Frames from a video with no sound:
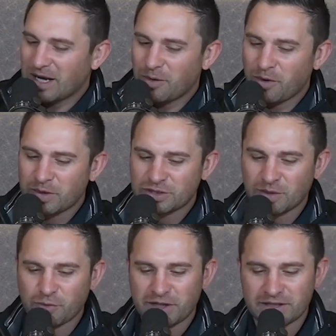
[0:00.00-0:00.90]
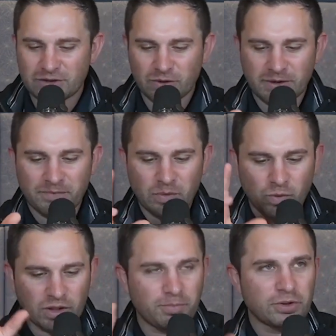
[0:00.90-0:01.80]
I want to jump right into it.
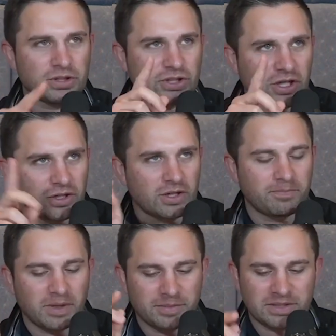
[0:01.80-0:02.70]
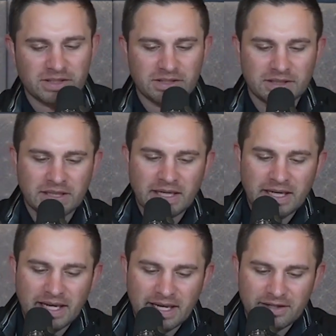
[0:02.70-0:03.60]
We're going to put the chart up. Bobby's going to
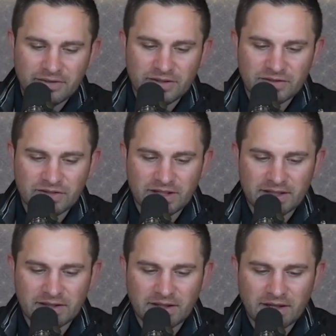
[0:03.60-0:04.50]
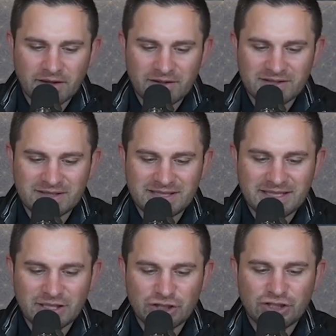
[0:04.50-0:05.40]
edit this in. This is
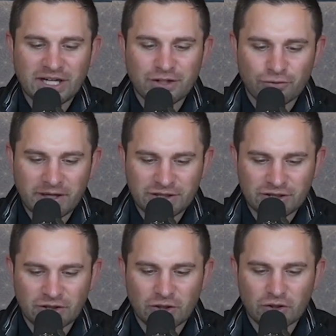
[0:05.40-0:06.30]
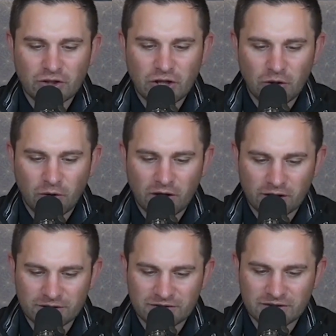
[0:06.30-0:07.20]
the generational
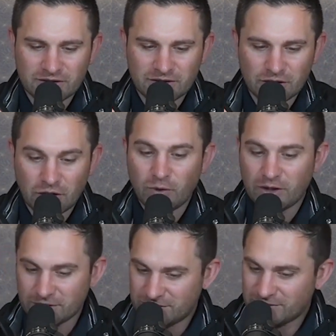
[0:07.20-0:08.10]
cohorts. Cohorts.